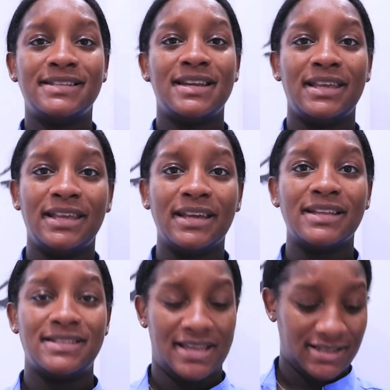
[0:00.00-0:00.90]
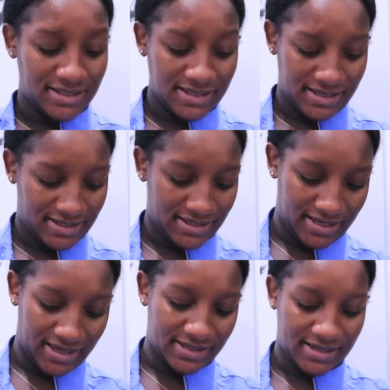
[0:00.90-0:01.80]
didn't eat in days and days and
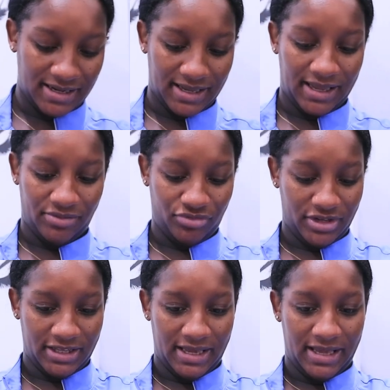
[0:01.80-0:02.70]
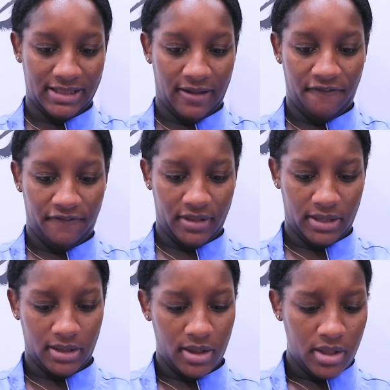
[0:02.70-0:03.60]
days and I really hate that
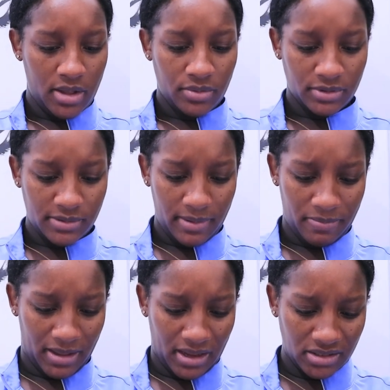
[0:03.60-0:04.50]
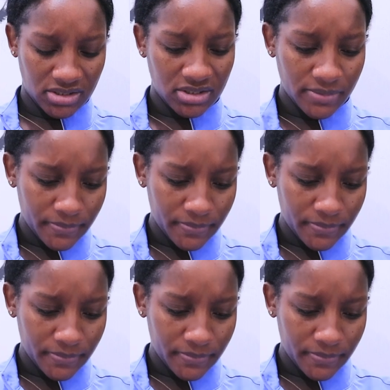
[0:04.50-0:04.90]
feeling. What's on my pants?